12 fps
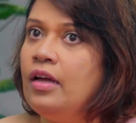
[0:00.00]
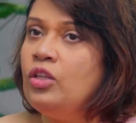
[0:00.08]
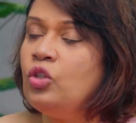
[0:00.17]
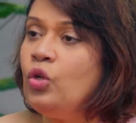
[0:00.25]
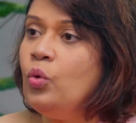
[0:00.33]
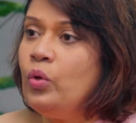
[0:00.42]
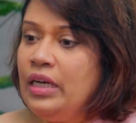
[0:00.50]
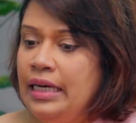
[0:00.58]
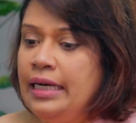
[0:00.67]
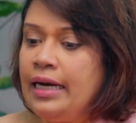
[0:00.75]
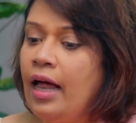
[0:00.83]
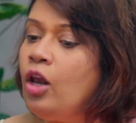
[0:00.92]
So you
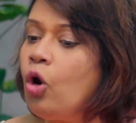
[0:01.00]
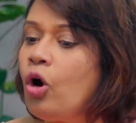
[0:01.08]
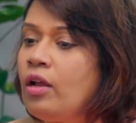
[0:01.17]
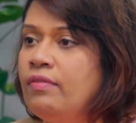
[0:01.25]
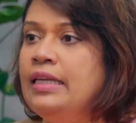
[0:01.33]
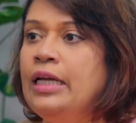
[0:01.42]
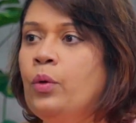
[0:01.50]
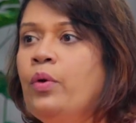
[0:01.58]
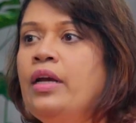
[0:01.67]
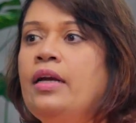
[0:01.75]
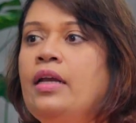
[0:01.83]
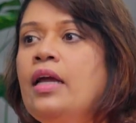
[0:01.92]
need a lot of
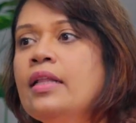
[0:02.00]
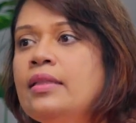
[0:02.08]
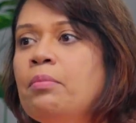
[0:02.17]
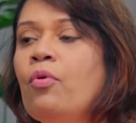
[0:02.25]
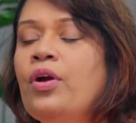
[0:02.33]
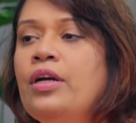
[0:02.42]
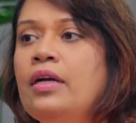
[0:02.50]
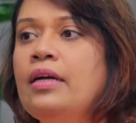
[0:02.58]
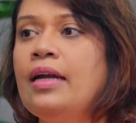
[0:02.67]
liquidity at the point in